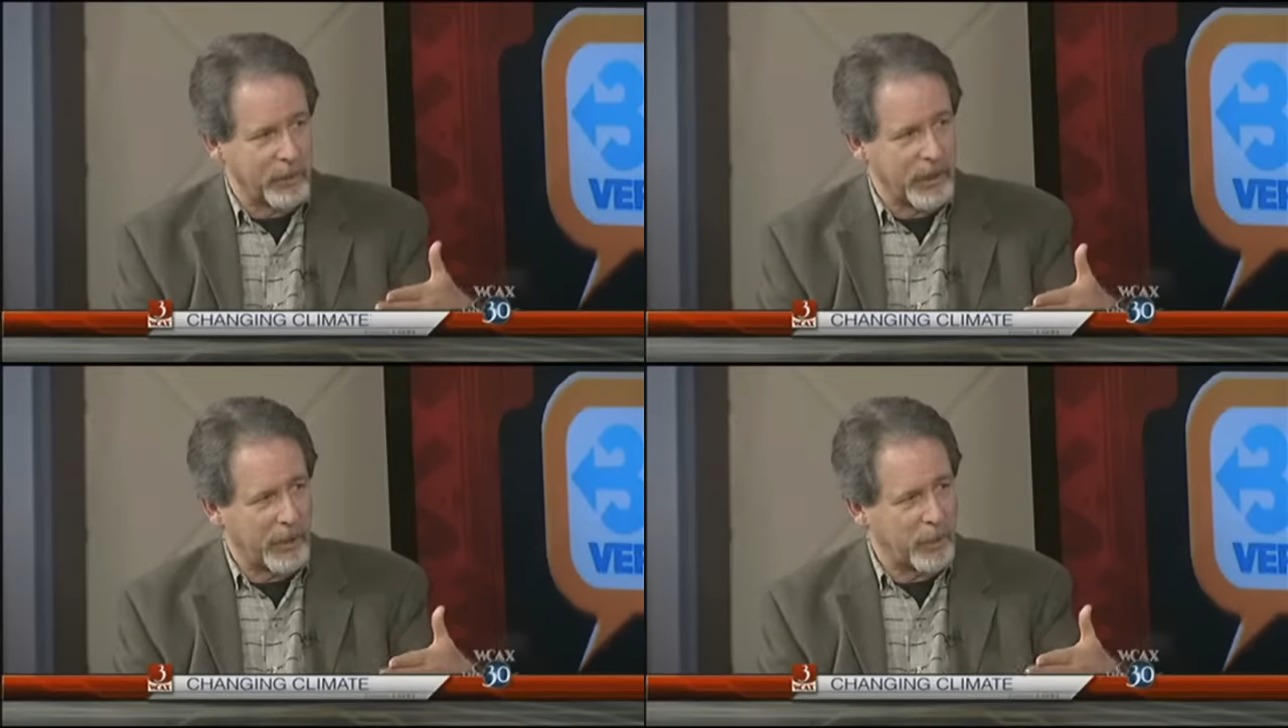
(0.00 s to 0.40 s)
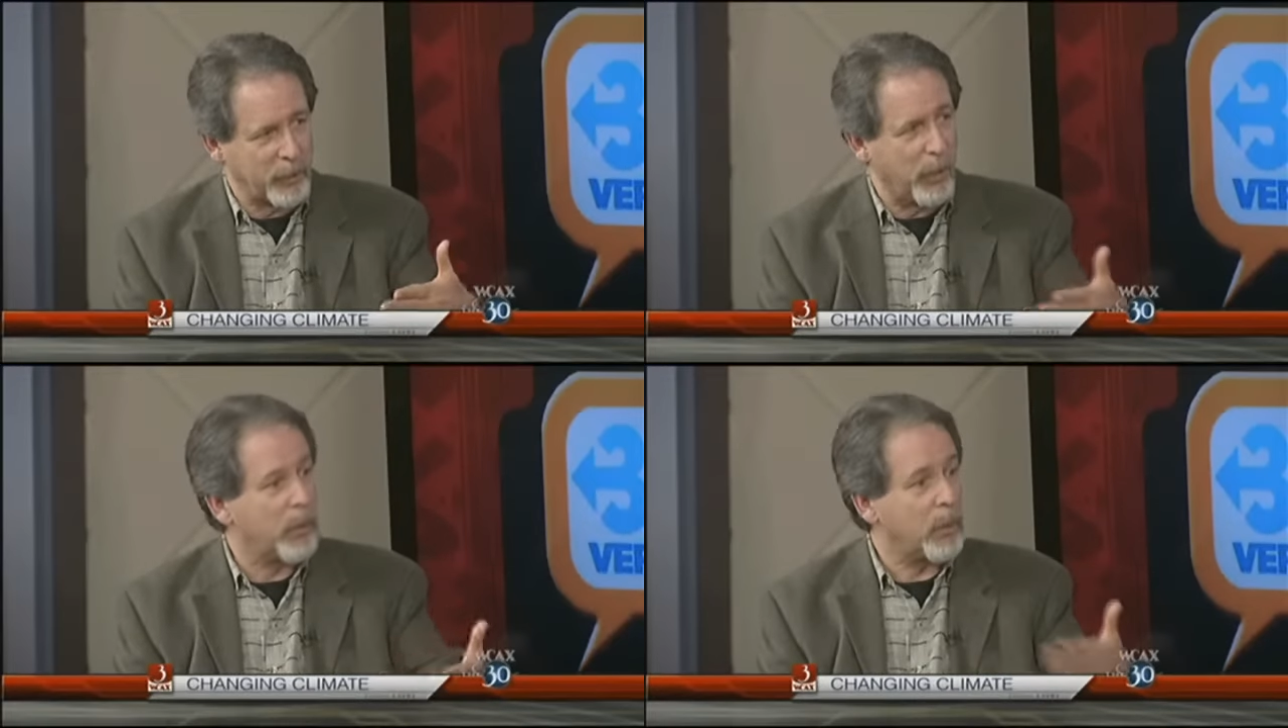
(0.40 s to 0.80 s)
down the
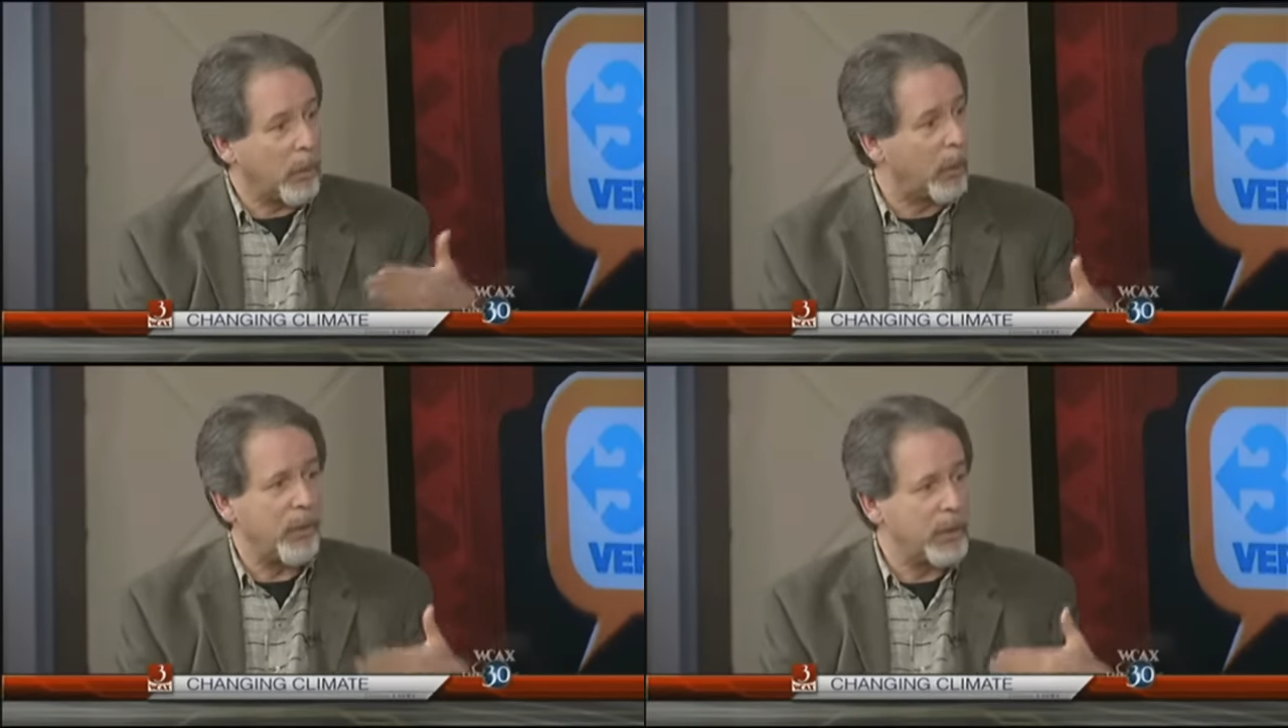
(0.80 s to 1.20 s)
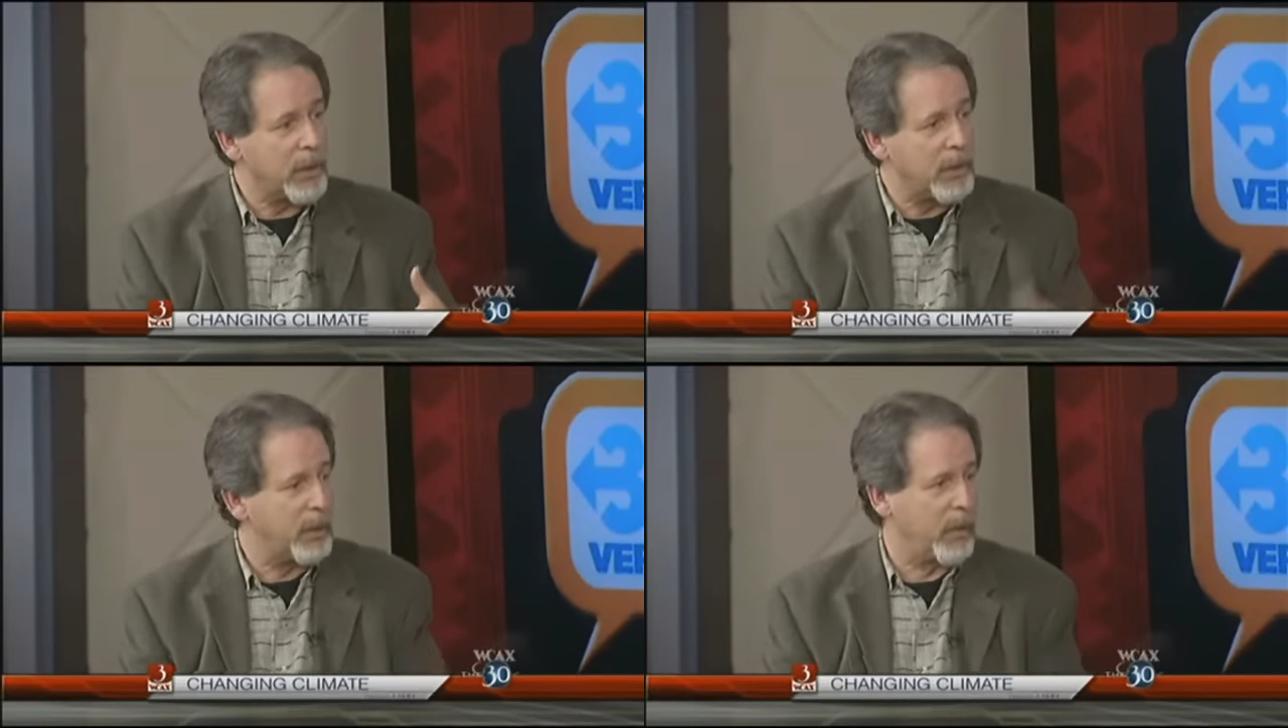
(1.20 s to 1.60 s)
road are
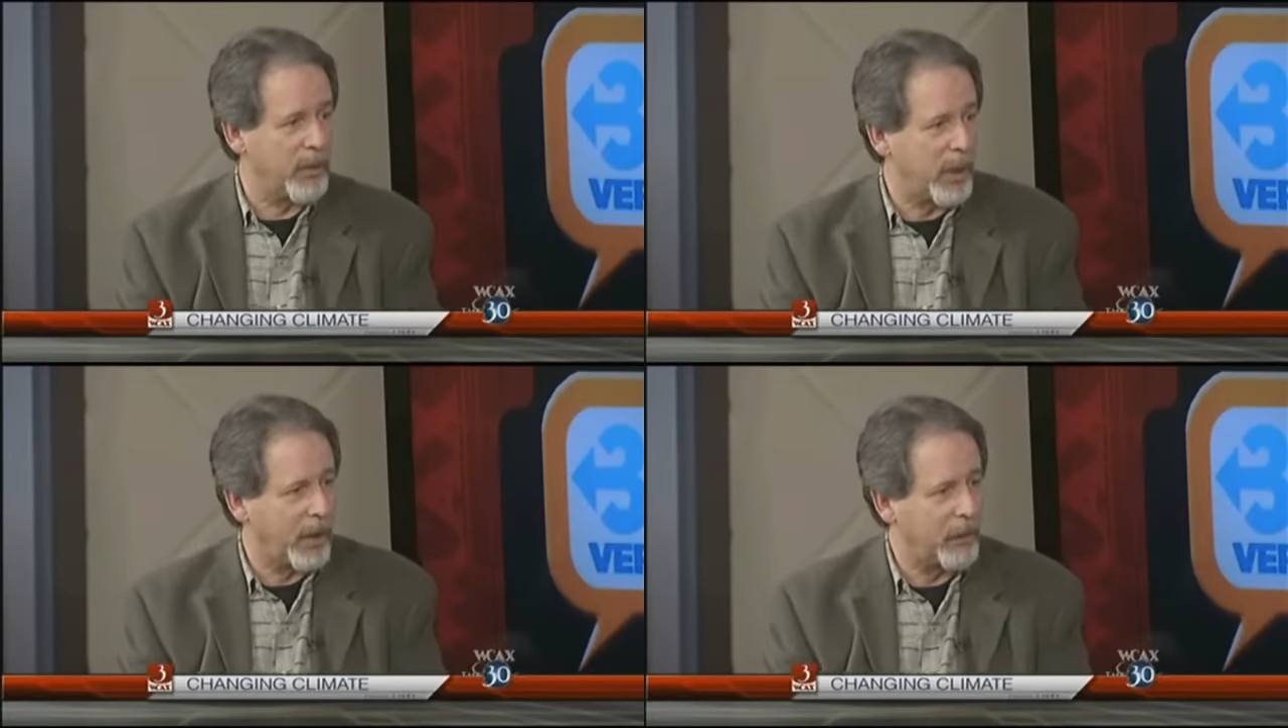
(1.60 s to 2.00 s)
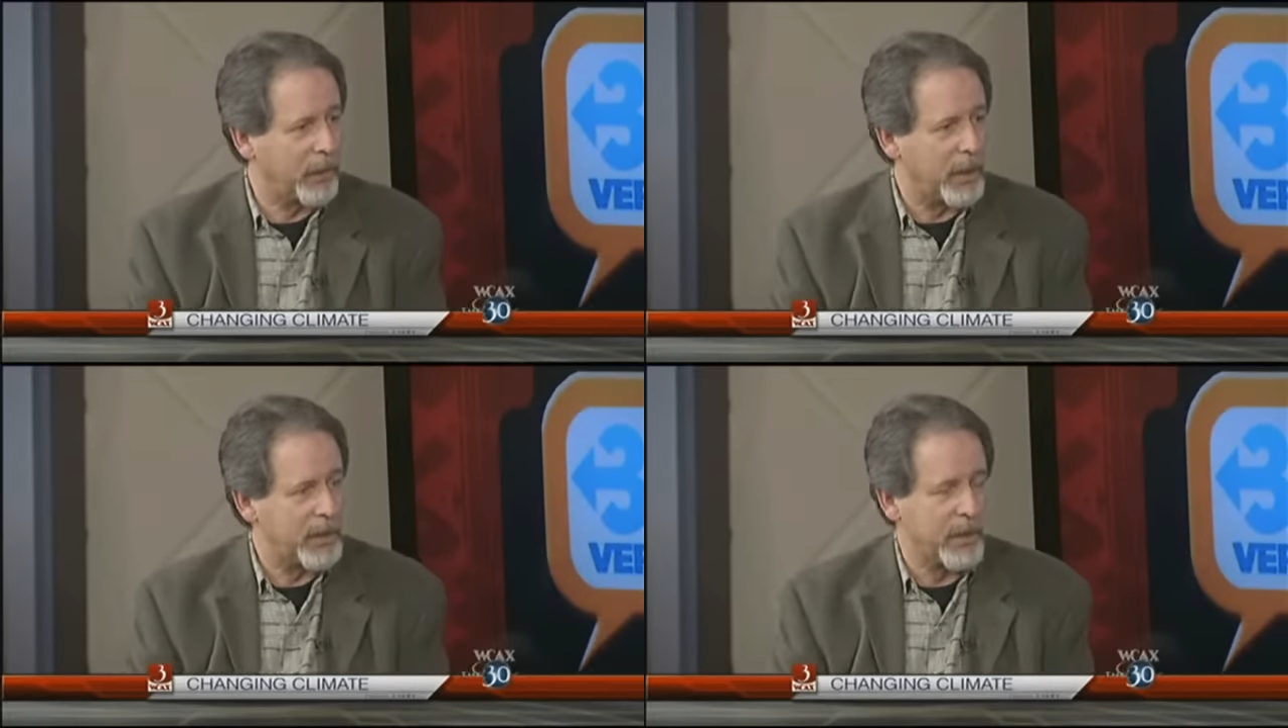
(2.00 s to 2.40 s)
already, taking
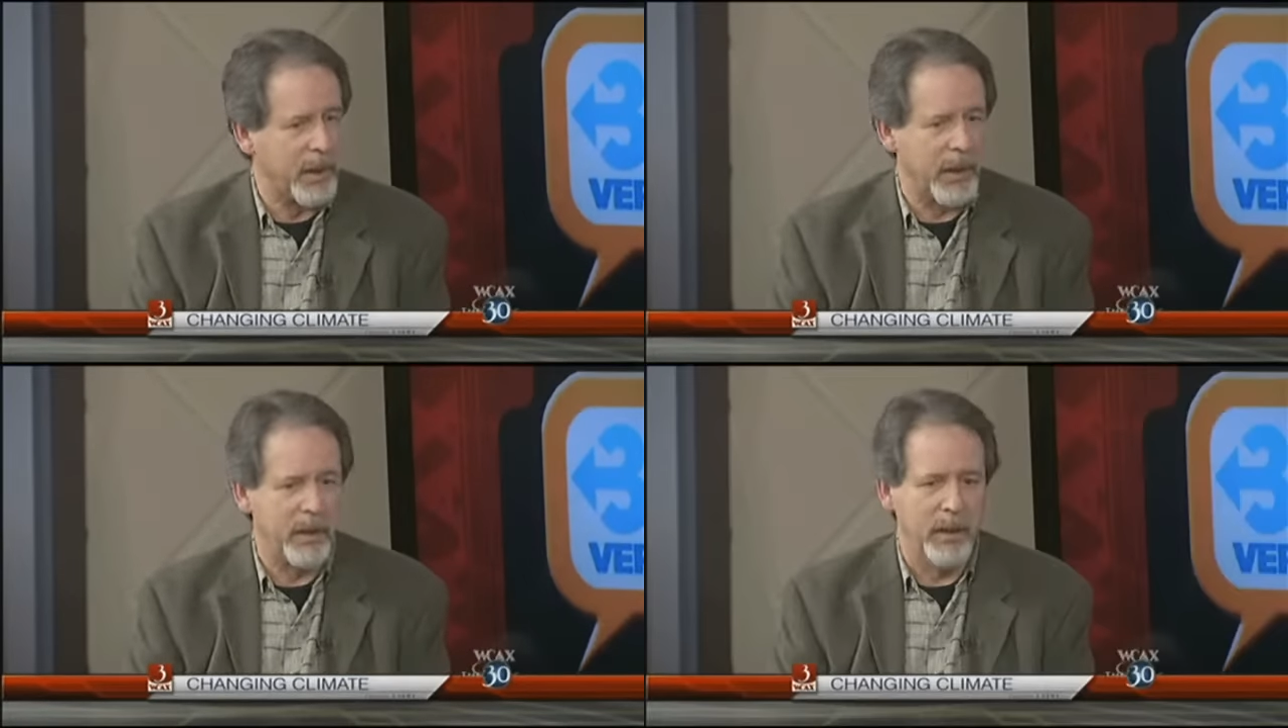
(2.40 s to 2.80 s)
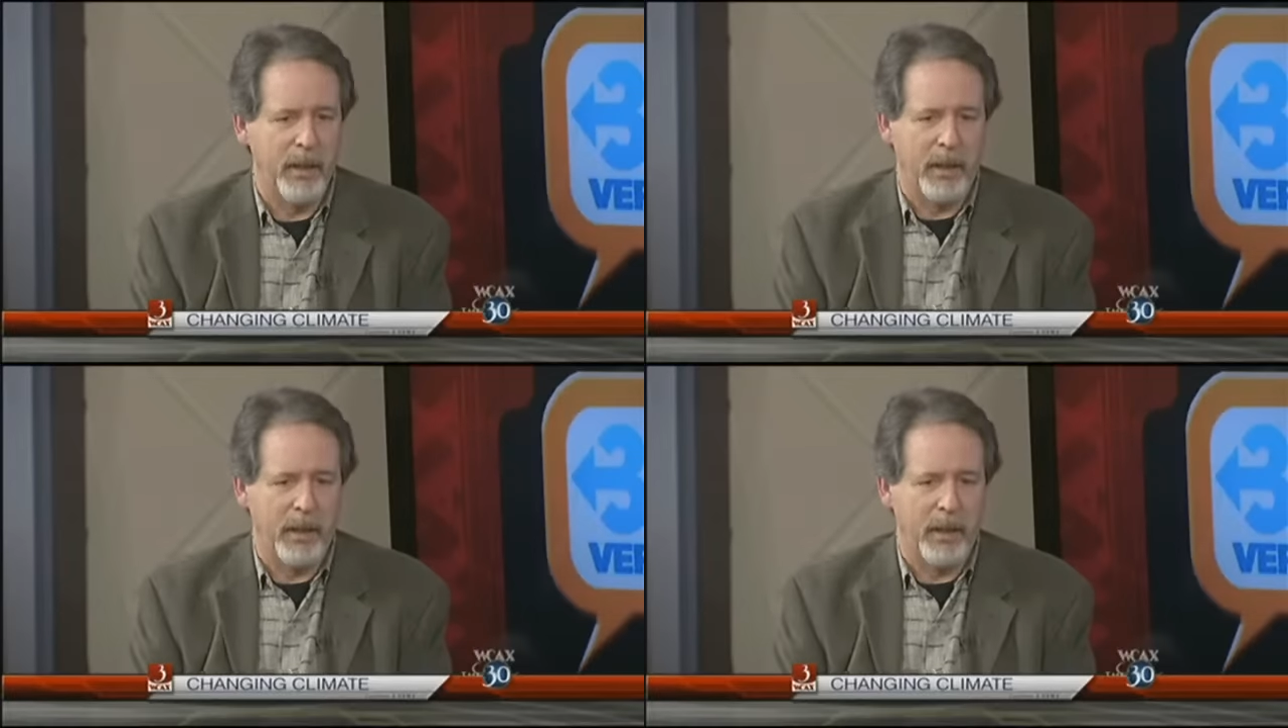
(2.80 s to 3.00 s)
place today.